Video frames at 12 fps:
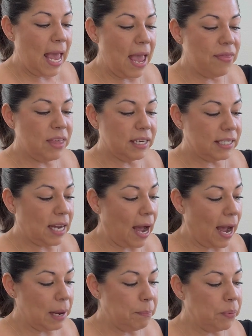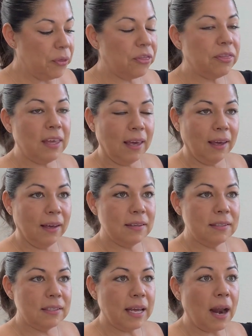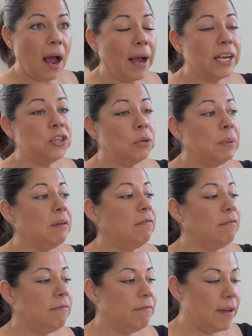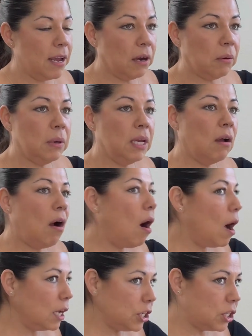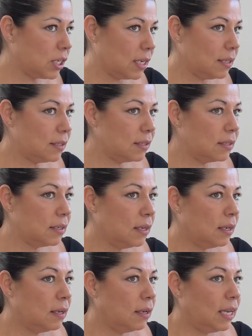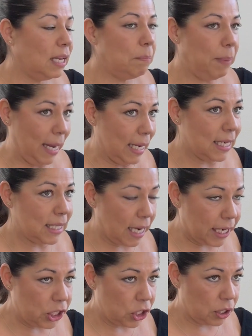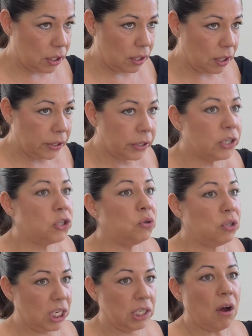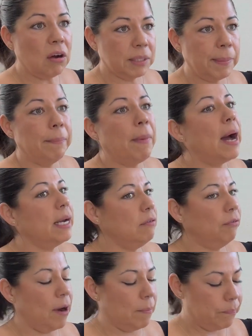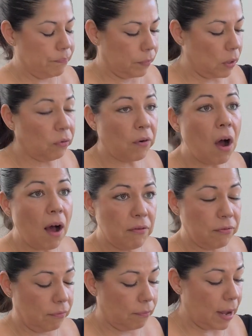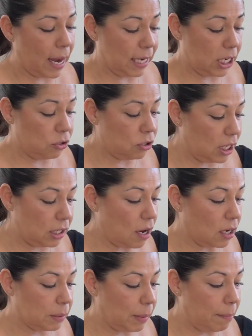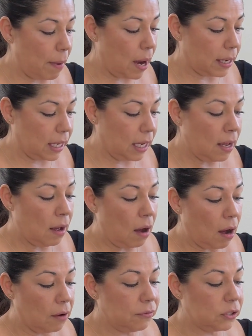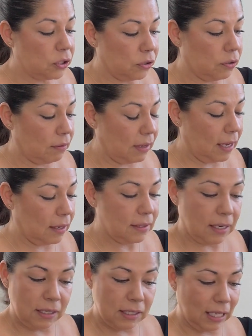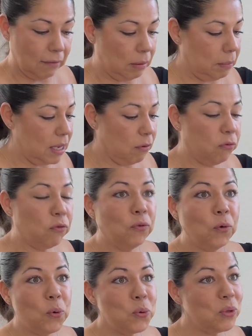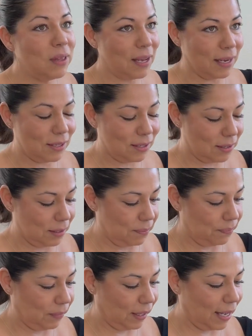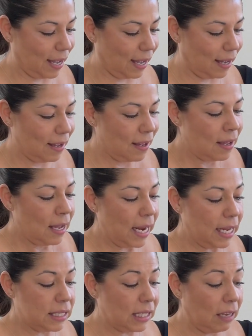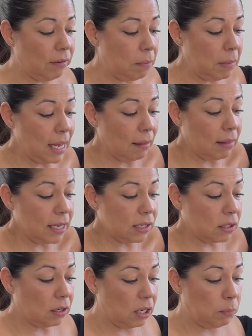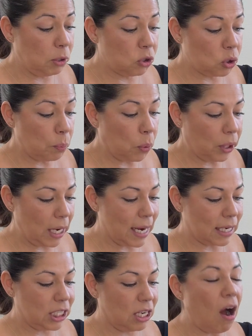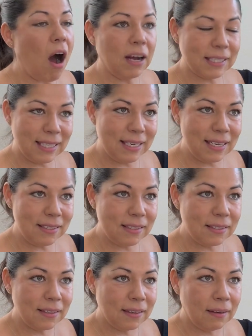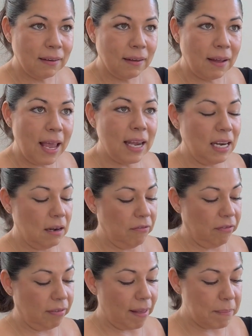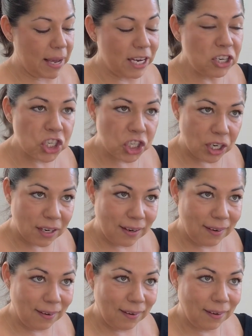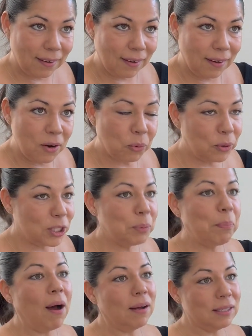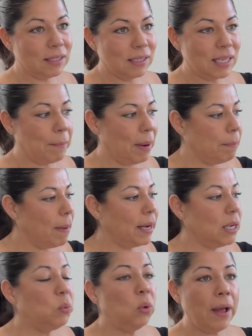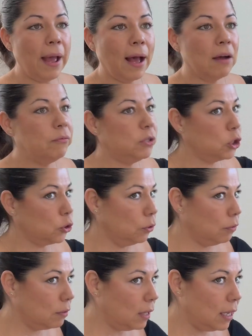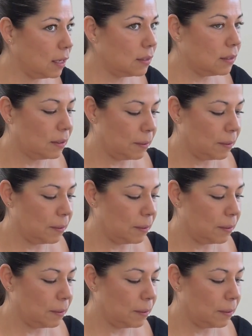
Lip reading: and the type of things that I should be very cautious in paying attention to detox my body from or of. I need to detox my body of certain things, and it's giving me a full list. Okay, it's giving me a list on immune support and antioxidants and inflammation responses that my body will have with certain things.